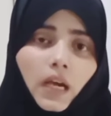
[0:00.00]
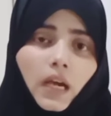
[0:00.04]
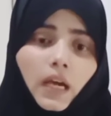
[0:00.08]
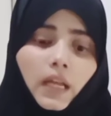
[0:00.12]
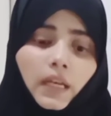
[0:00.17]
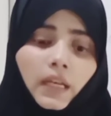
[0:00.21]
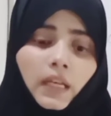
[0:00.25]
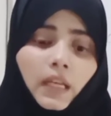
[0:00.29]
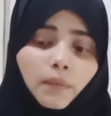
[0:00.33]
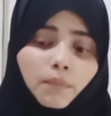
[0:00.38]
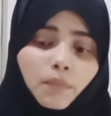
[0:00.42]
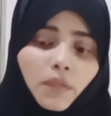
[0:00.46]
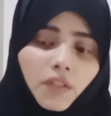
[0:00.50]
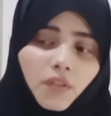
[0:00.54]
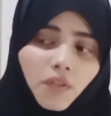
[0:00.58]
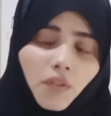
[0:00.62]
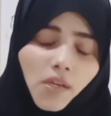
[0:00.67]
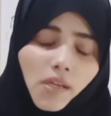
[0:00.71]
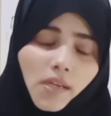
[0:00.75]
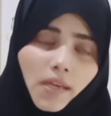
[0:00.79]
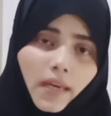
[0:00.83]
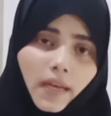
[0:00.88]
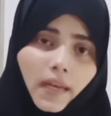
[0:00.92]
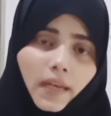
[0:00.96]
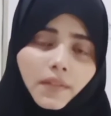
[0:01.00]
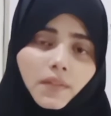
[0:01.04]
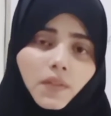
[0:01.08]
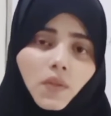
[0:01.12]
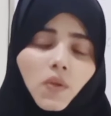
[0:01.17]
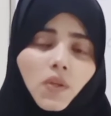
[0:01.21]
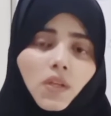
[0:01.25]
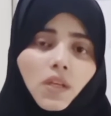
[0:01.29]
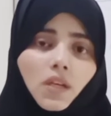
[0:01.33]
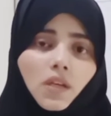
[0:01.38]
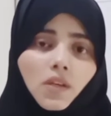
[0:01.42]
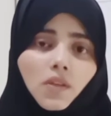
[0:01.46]
Number 3
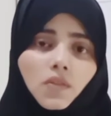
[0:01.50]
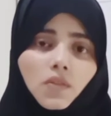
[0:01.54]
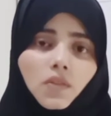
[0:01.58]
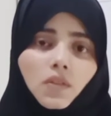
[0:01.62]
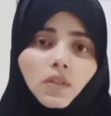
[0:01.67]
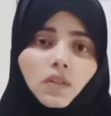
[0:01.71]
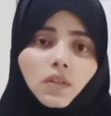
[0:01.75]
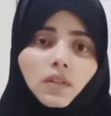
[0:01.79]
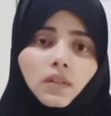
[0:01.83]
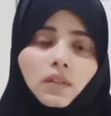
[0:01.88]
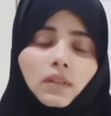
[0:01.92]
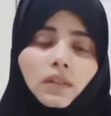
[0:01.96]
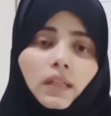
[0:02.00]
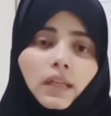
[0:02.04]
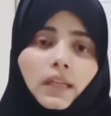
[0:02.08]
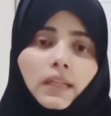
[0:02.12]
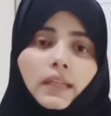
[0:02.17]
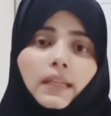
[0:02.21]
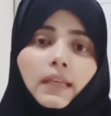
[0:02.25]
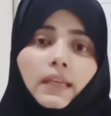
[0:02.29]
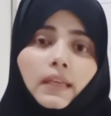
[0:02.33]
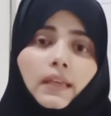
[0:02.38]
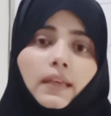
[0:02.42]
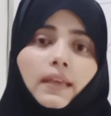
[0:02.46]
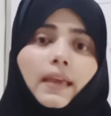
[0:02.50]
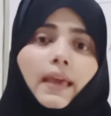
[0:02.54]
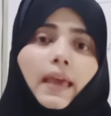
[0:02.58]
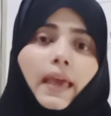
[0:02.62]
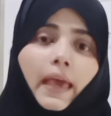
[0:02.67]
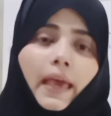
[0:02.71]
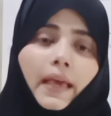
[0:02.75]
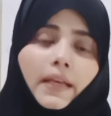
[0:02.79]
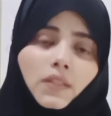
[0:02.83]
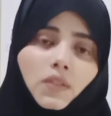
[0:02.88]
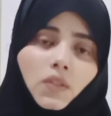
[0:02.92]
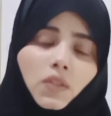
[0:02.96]
character is they lay
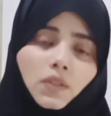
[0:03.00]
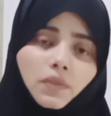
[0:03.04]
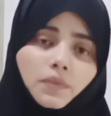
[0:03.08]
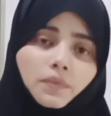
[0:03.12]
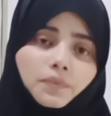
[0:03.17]
eggs.